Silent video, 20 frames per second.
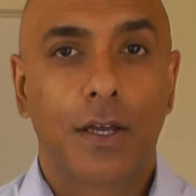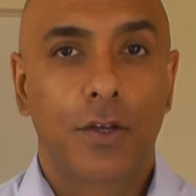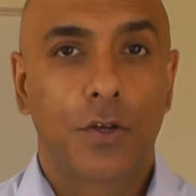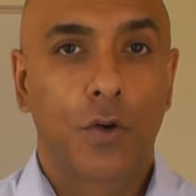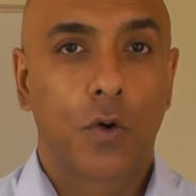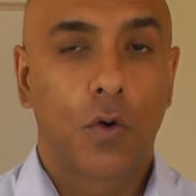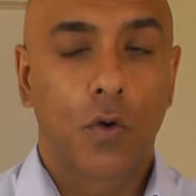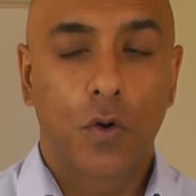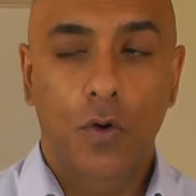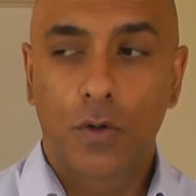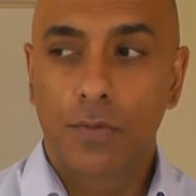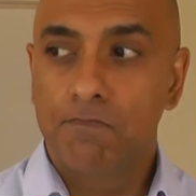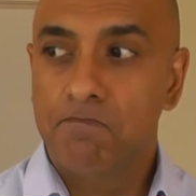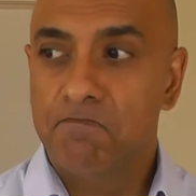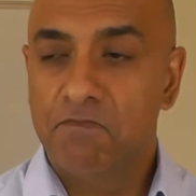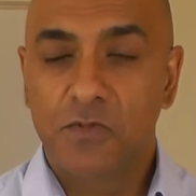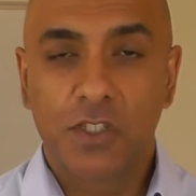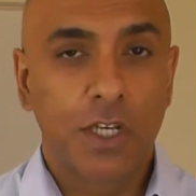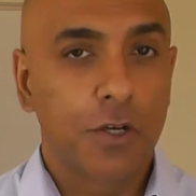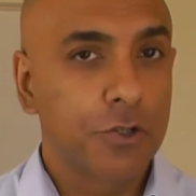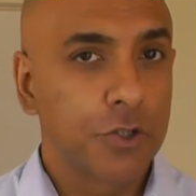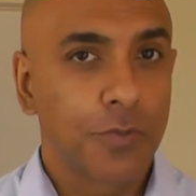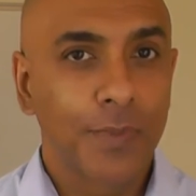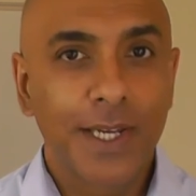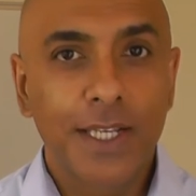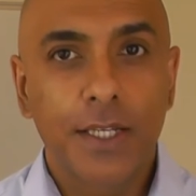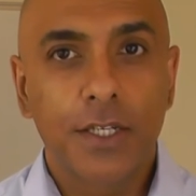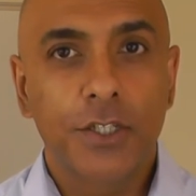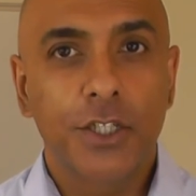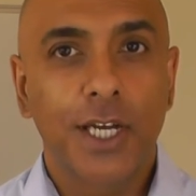your social
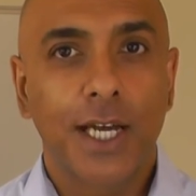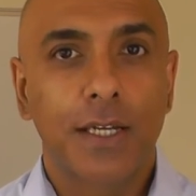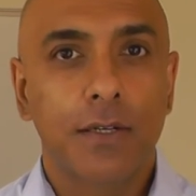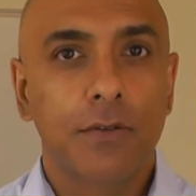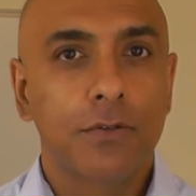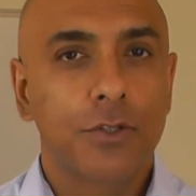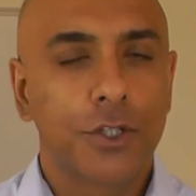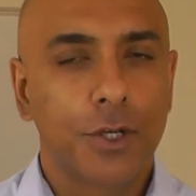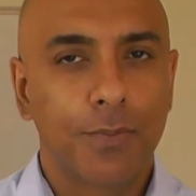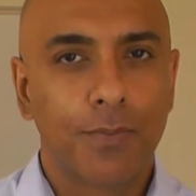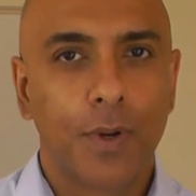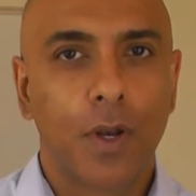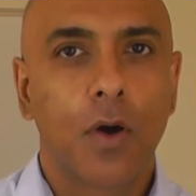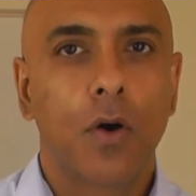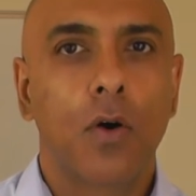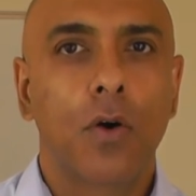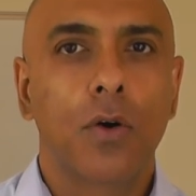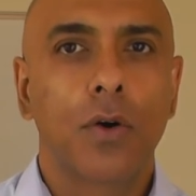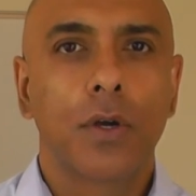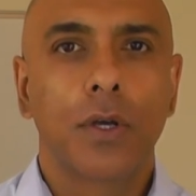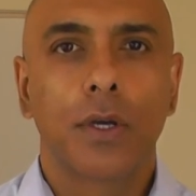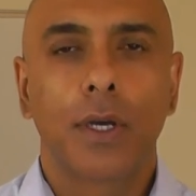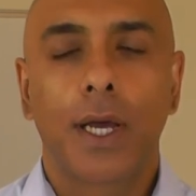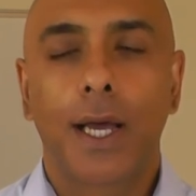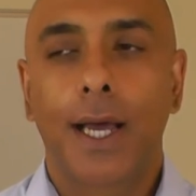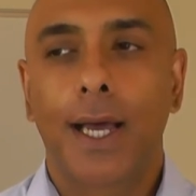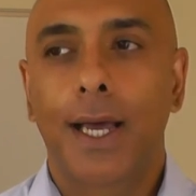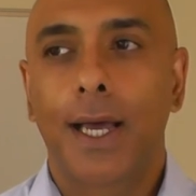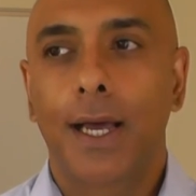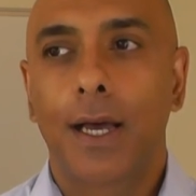media channels, your blog,
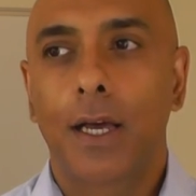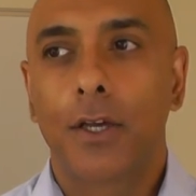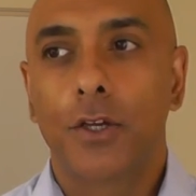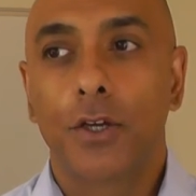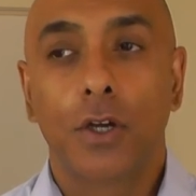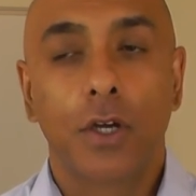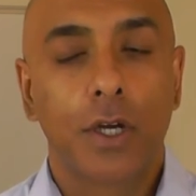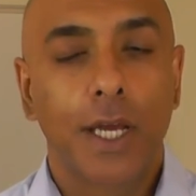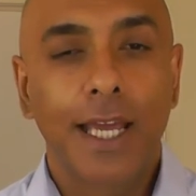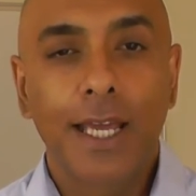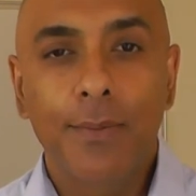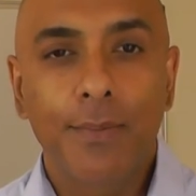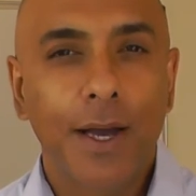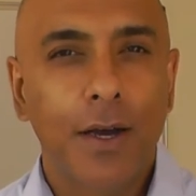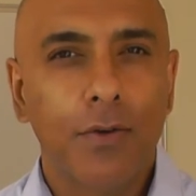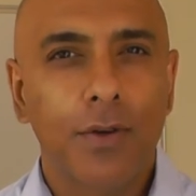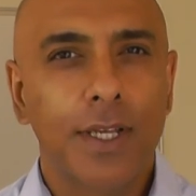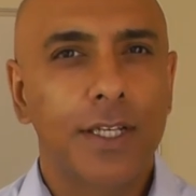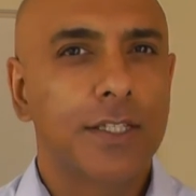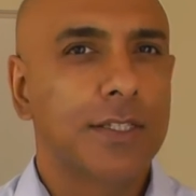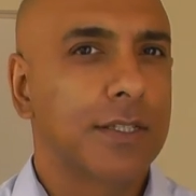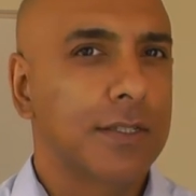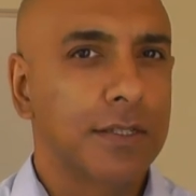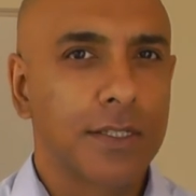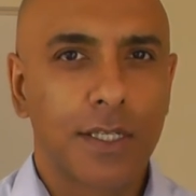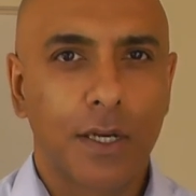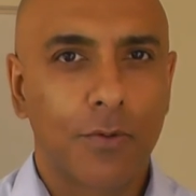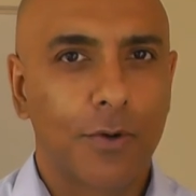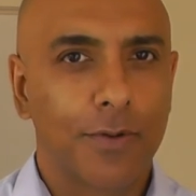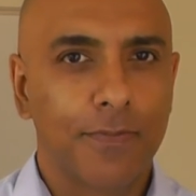your email list, and
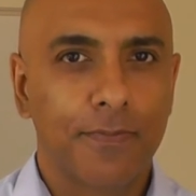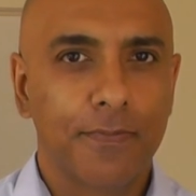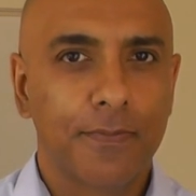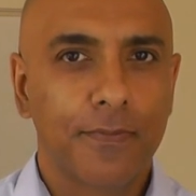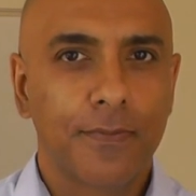so on.